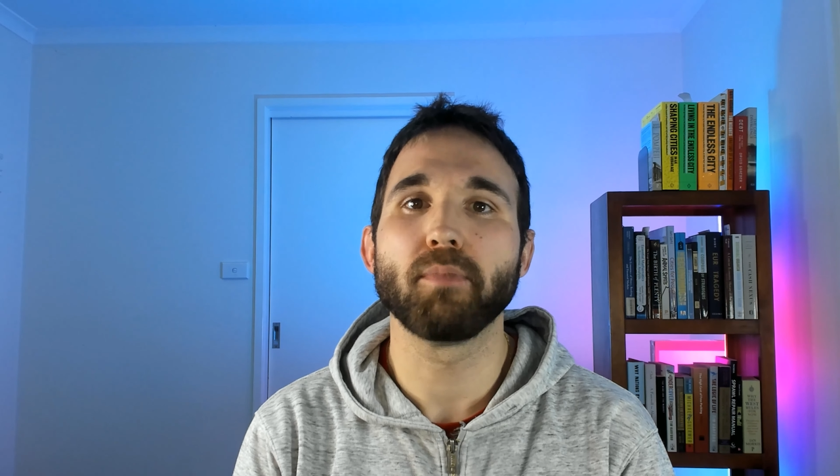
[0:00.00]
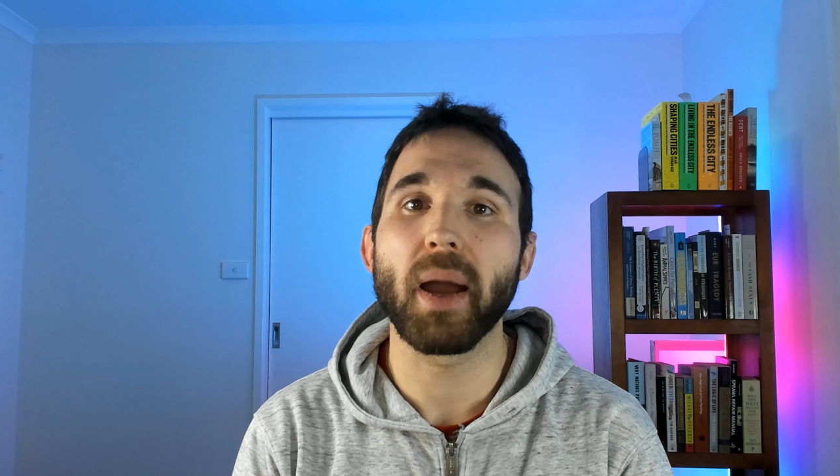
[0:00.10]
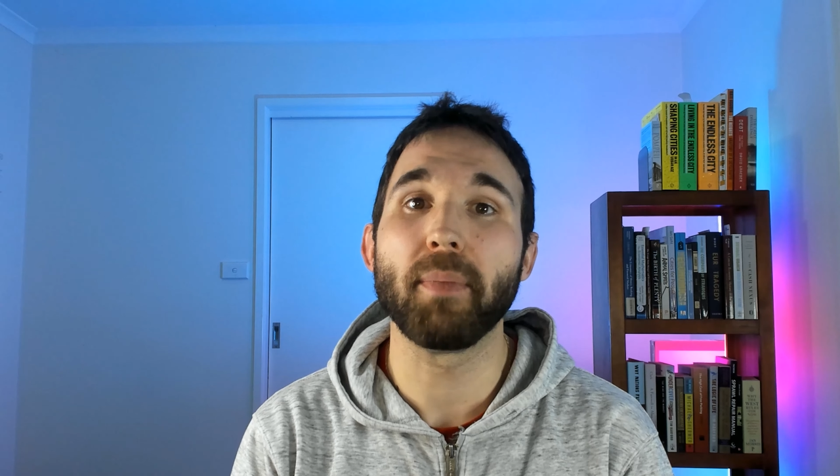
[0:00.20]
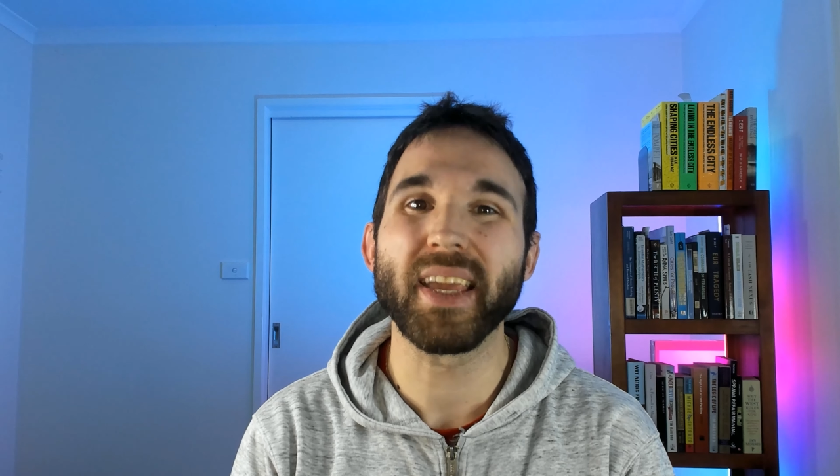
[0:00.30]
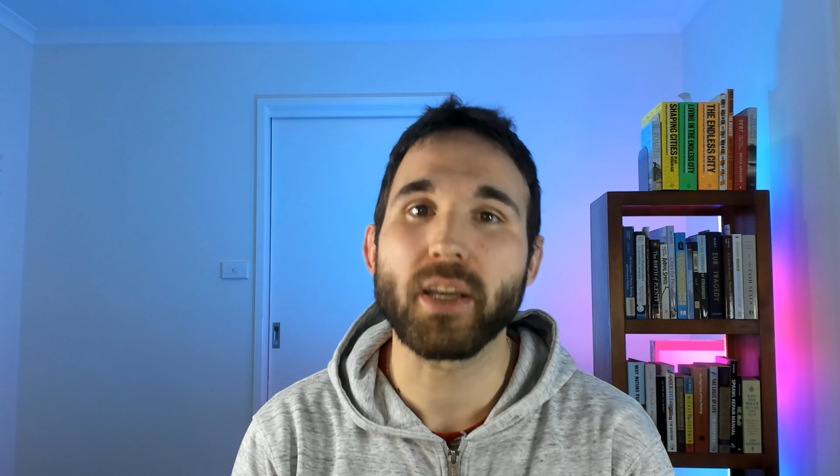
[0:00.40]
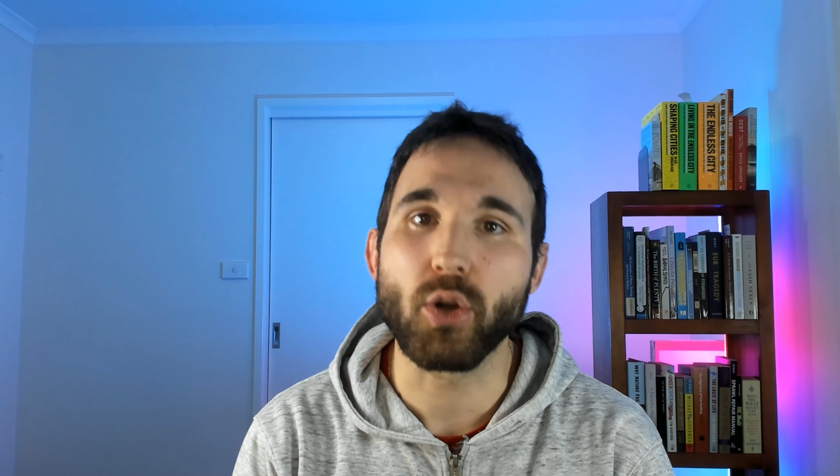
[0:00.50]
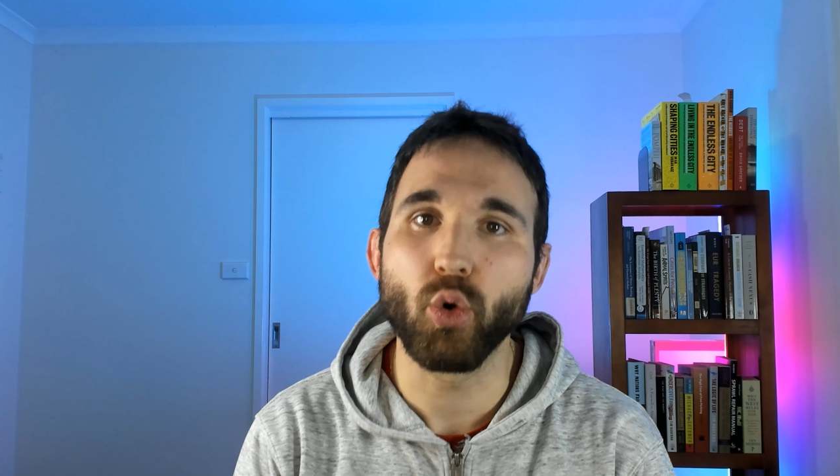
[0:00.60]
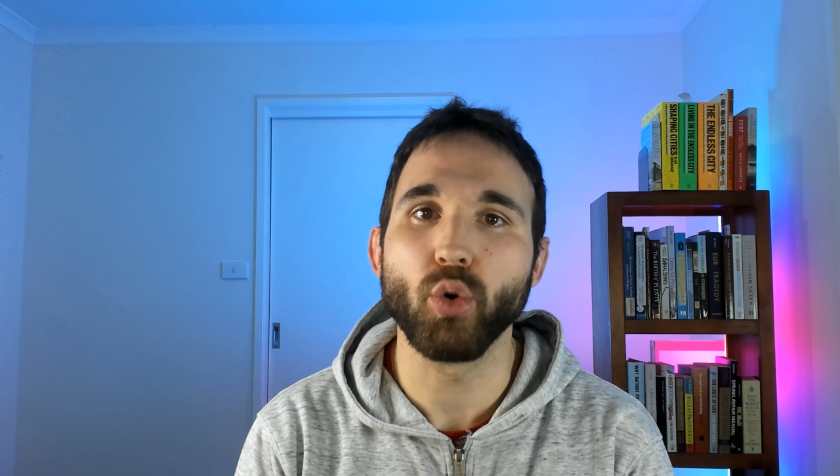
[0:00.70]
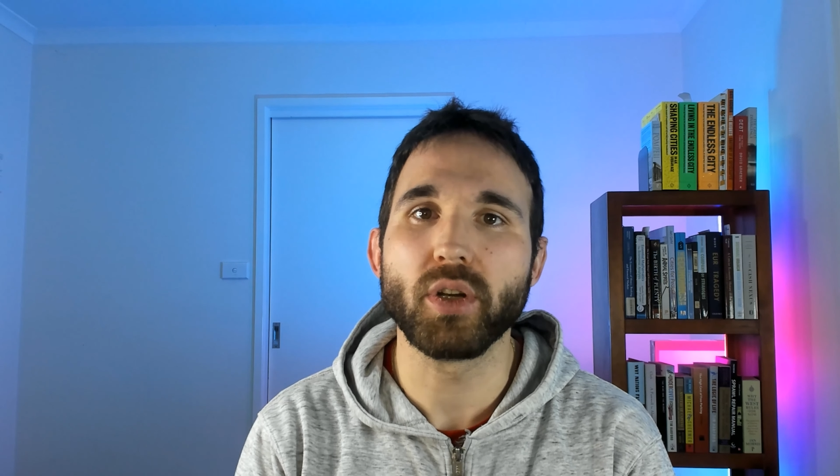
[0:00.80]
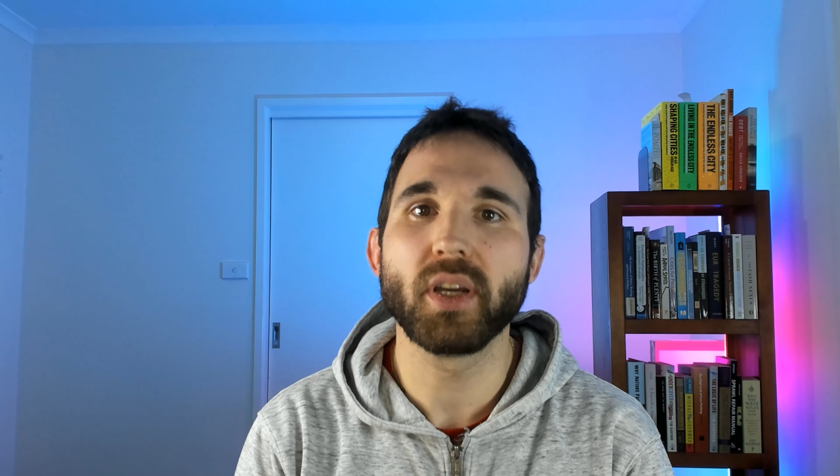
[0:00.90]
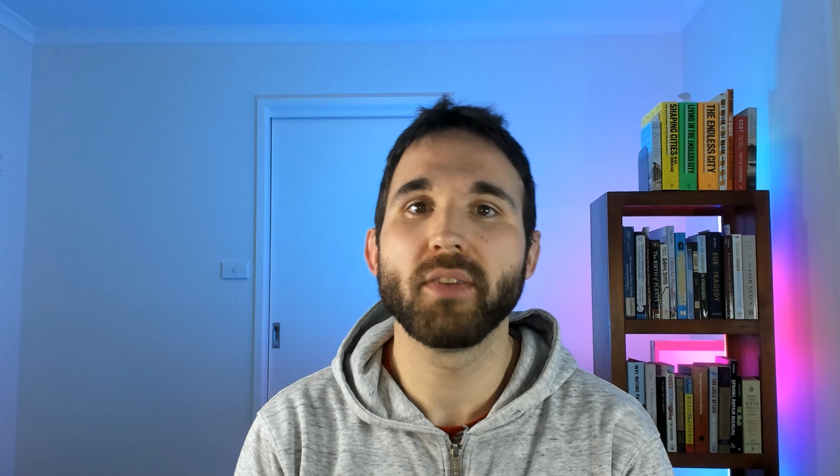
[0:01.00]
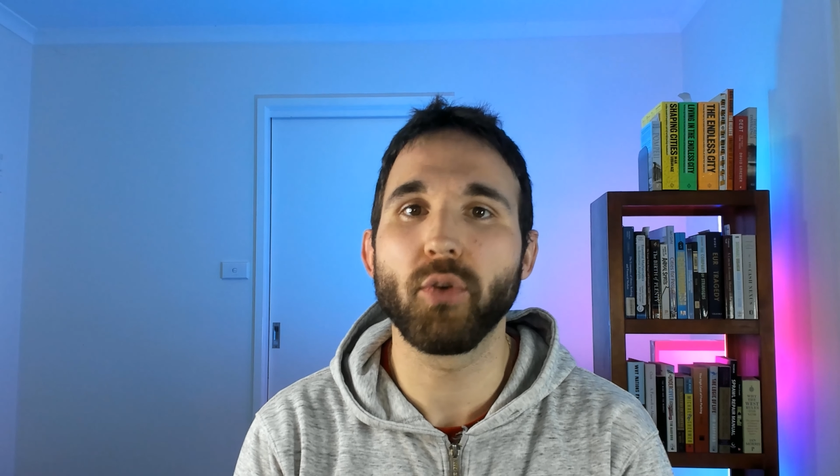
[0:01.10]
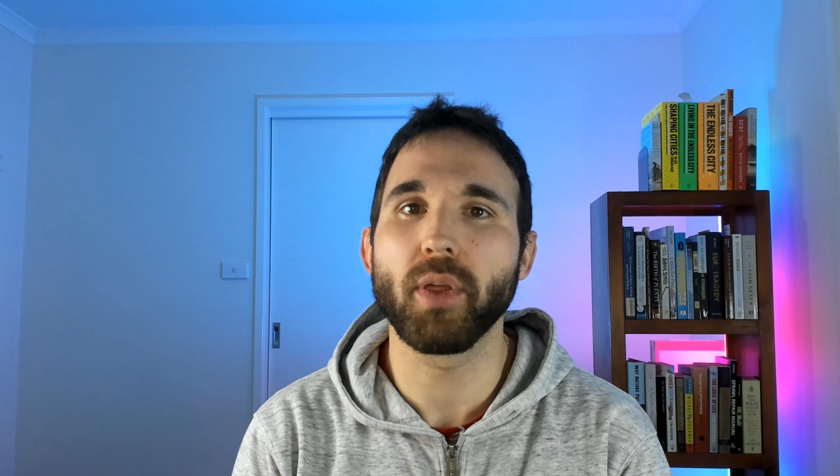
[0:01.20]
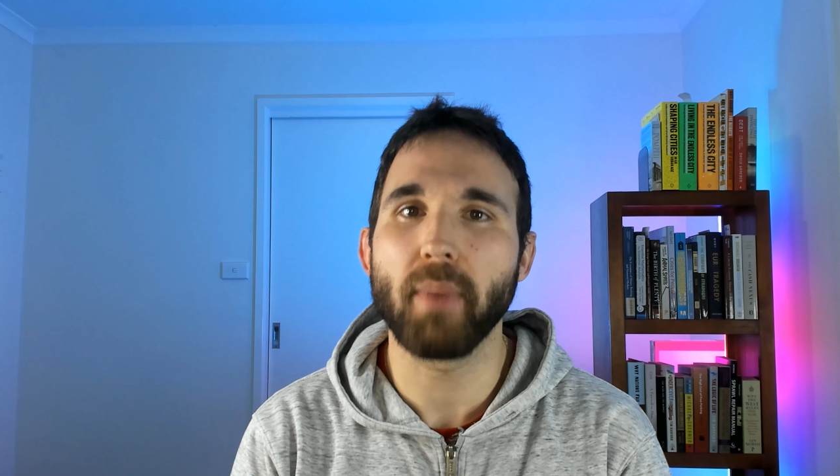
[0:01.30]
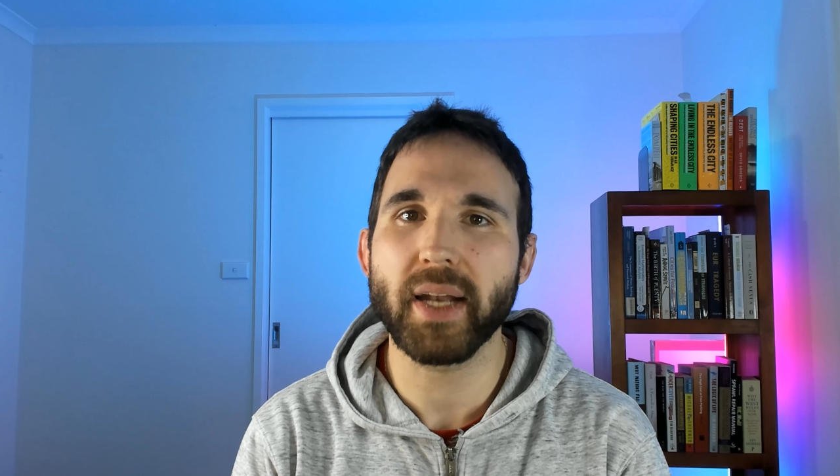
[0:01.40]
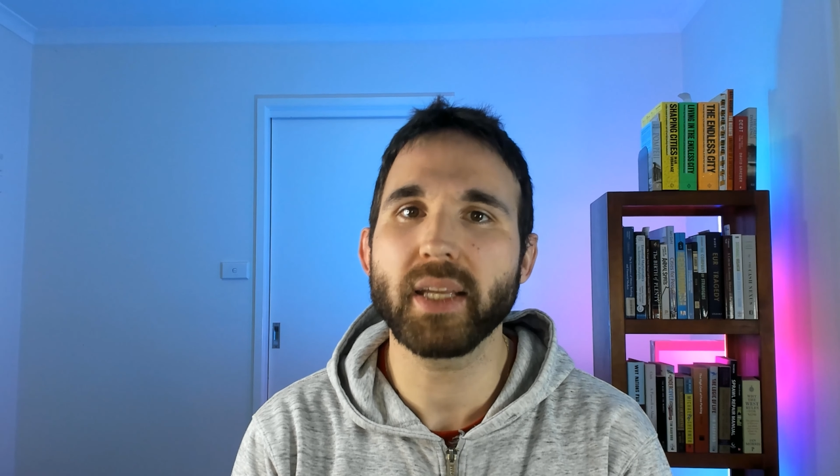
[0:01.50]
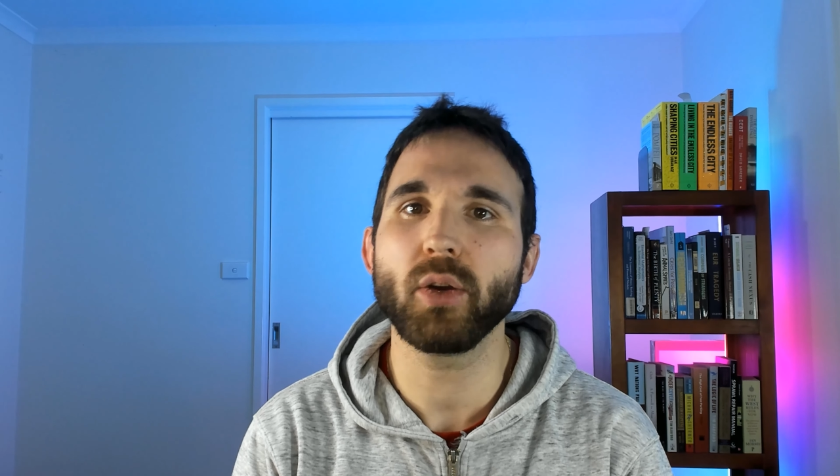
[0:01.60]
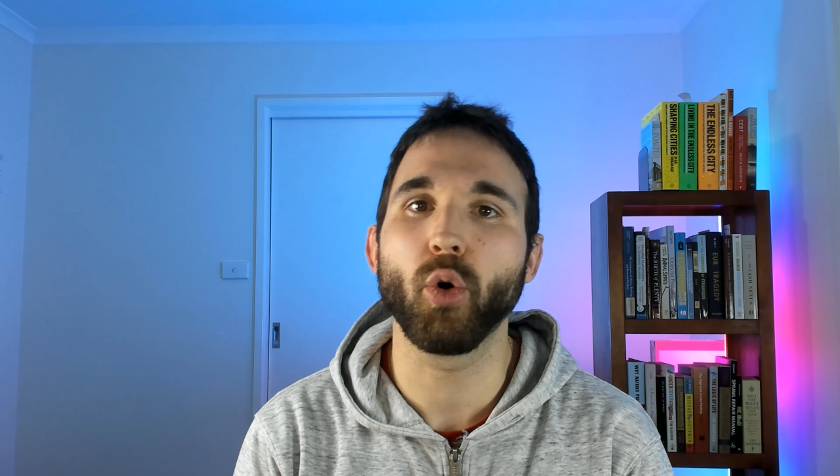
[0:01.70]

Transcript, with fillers: by being good for the money